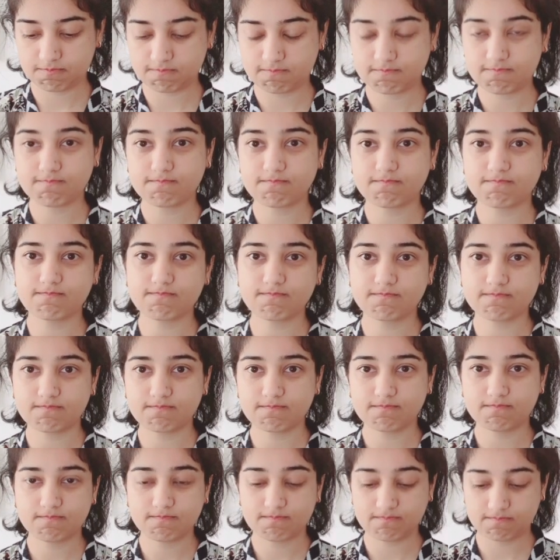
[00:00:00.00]

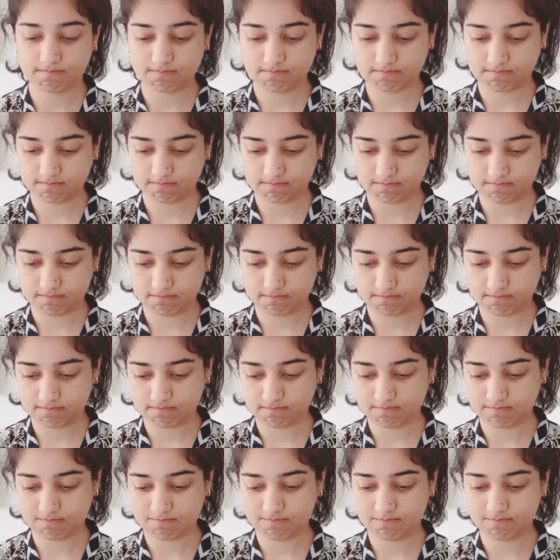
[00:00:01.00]

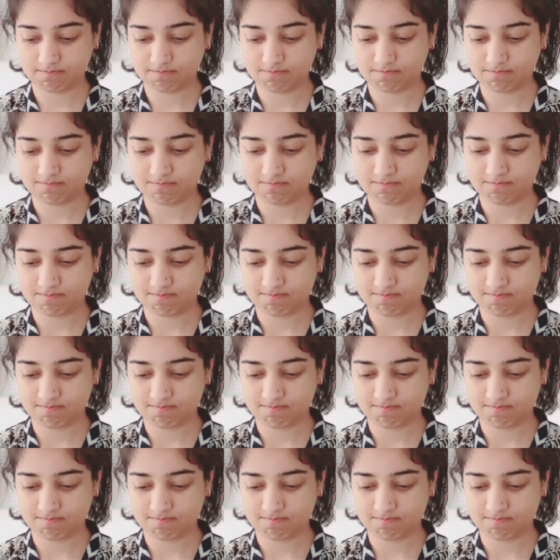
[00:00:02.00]
(silence)